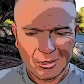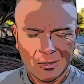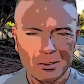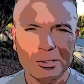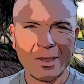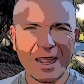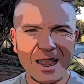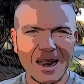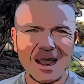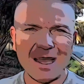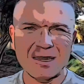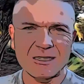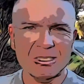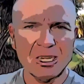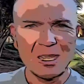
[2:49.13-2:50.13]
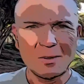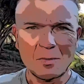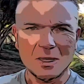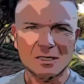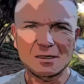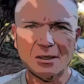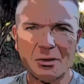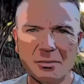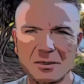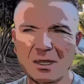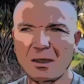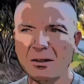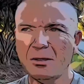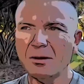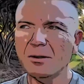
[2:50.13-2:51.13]
so I kind of had to check myself
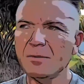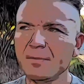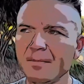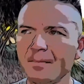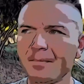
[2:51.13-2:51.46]
there, you know?